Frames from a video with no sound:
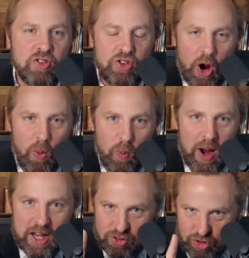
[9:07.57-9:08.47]
Don't
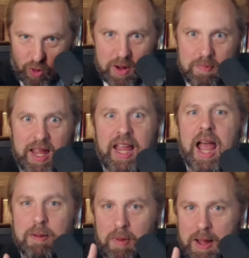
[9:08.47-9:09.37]
wait, join
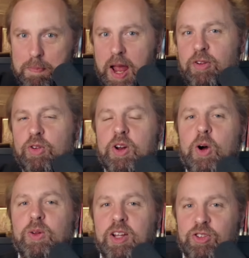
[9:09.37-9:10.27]
me and my Patriot
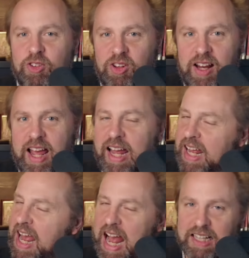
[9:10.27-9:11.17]
Coalition
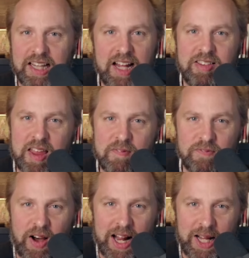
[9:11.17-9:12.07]
today, and let's
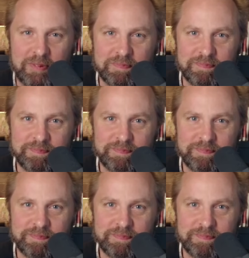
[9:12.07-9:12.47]
get fighting.